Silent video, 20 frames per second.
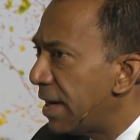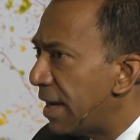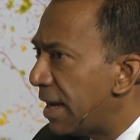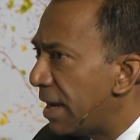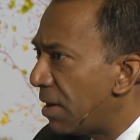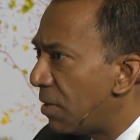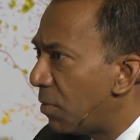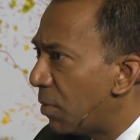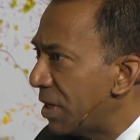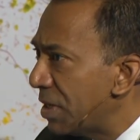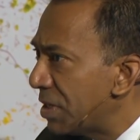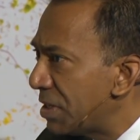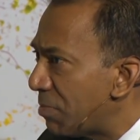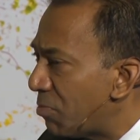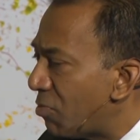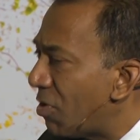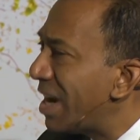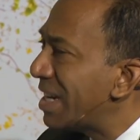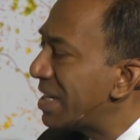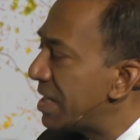What is the
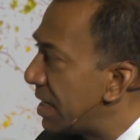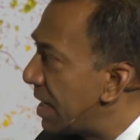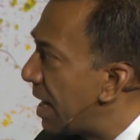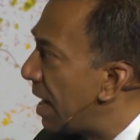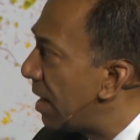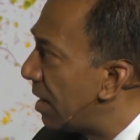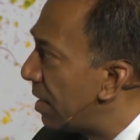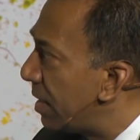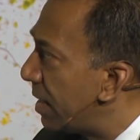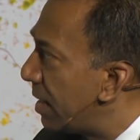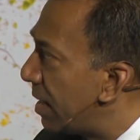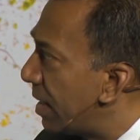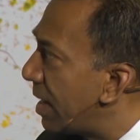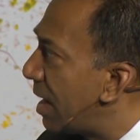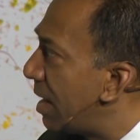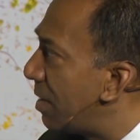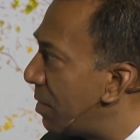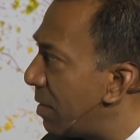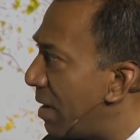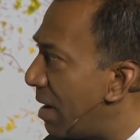practicality?
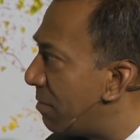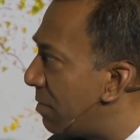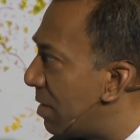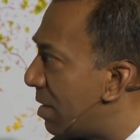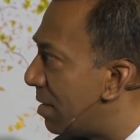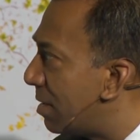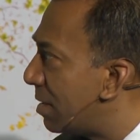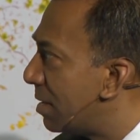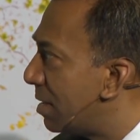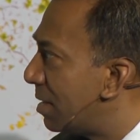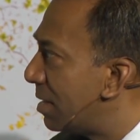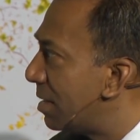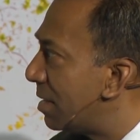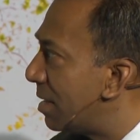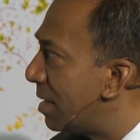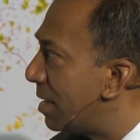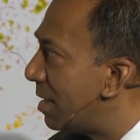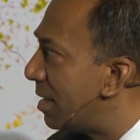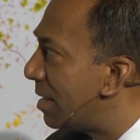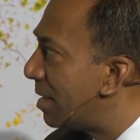Again, you have
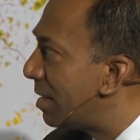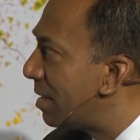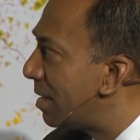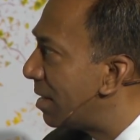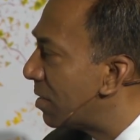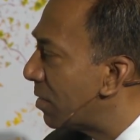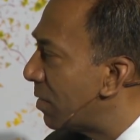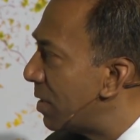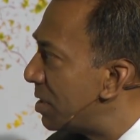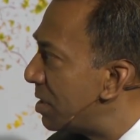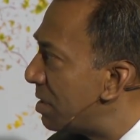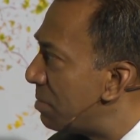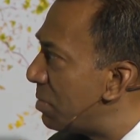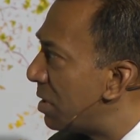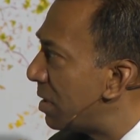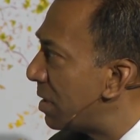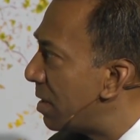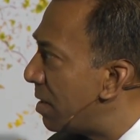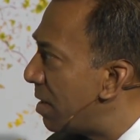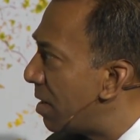a crazy
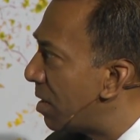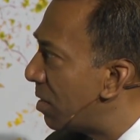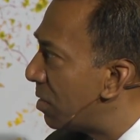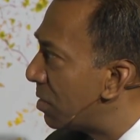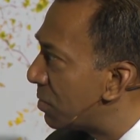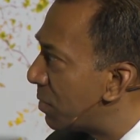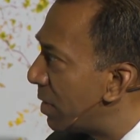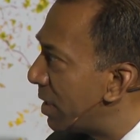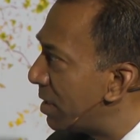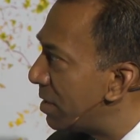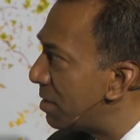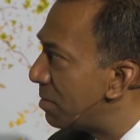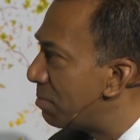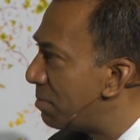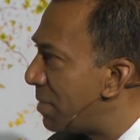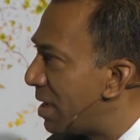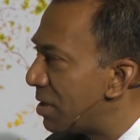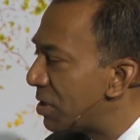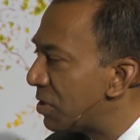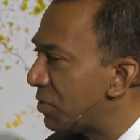billionaire who's ready to
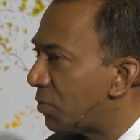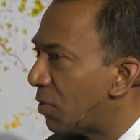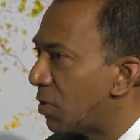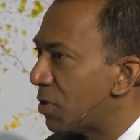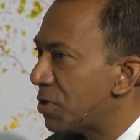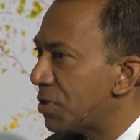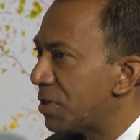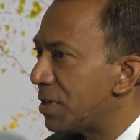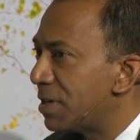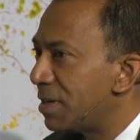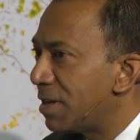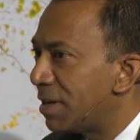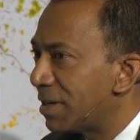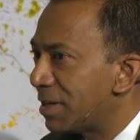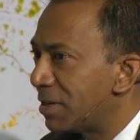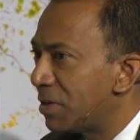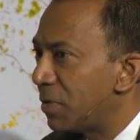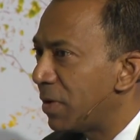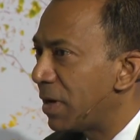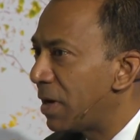bet his fortune
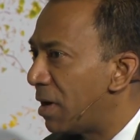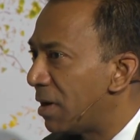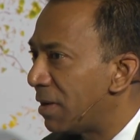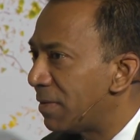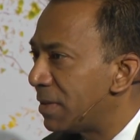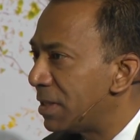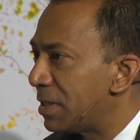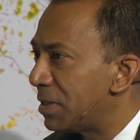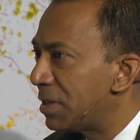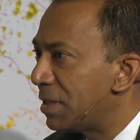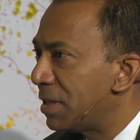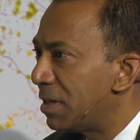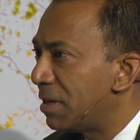on doing all of this in